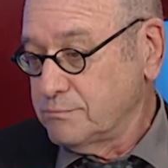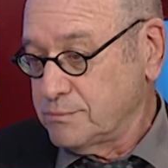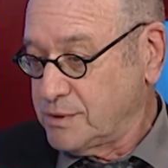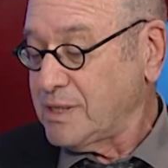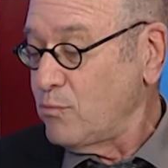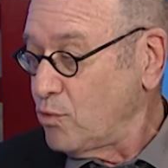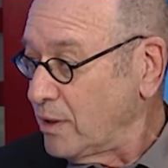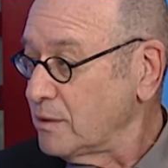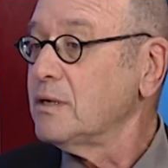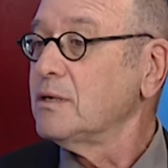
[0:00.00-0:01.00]

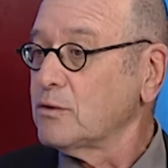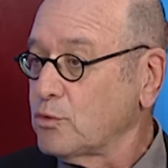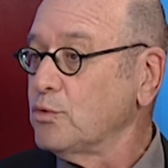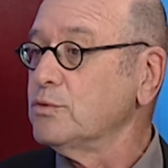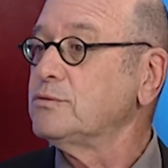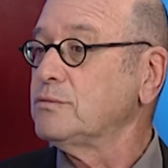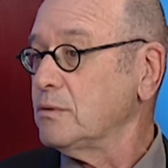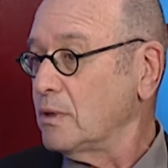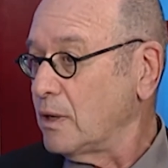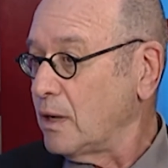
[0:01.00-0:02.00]
someone, could
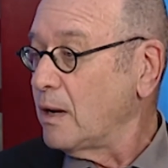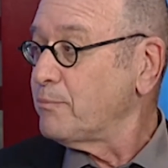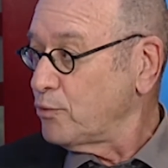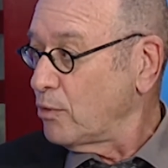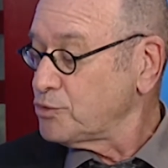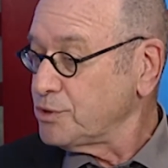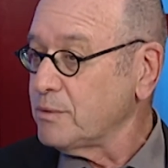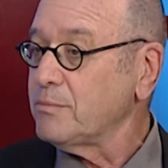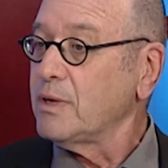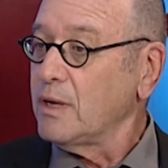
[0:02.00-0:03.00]
approach
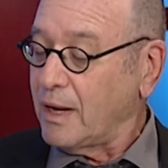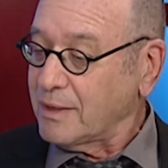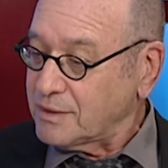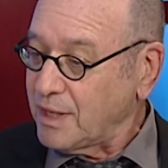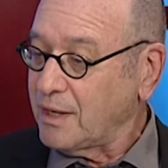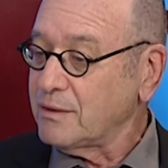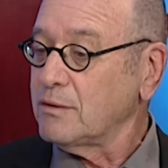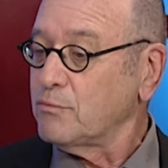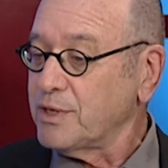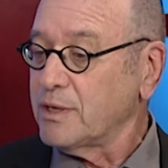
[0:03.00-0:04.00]
him and then
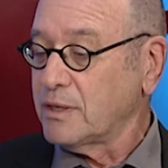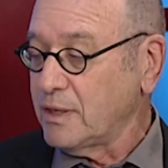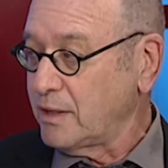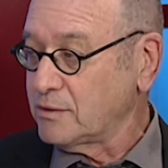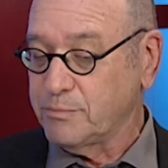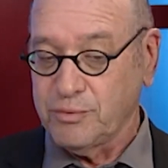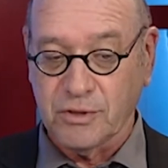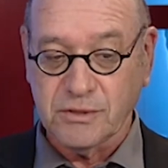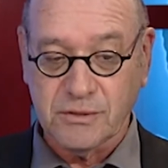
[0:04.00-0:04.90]
reignite the process.